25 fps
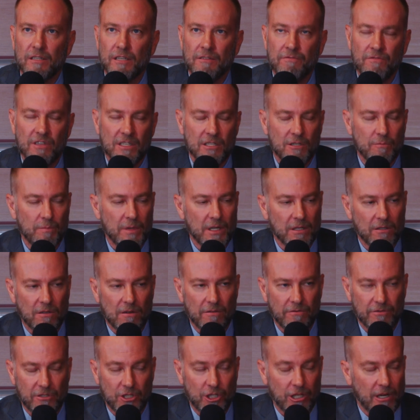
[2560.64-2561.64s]
The
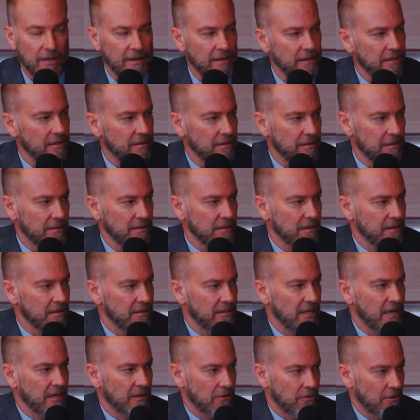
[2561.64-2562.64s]
investment of China
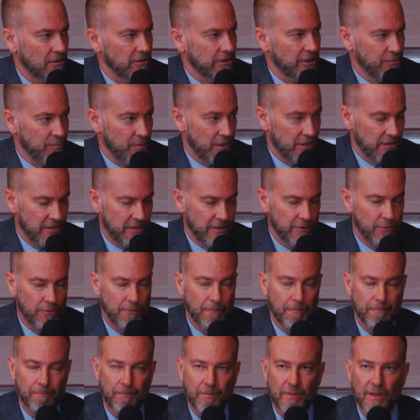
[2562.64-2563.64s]
in technology in
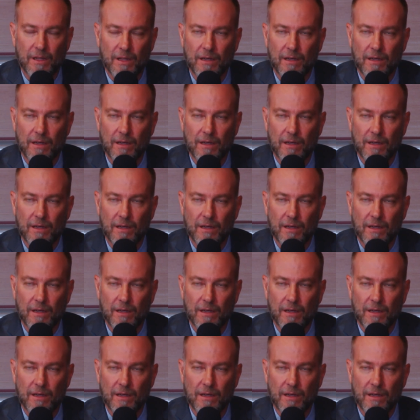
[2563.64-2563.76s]
Brazil,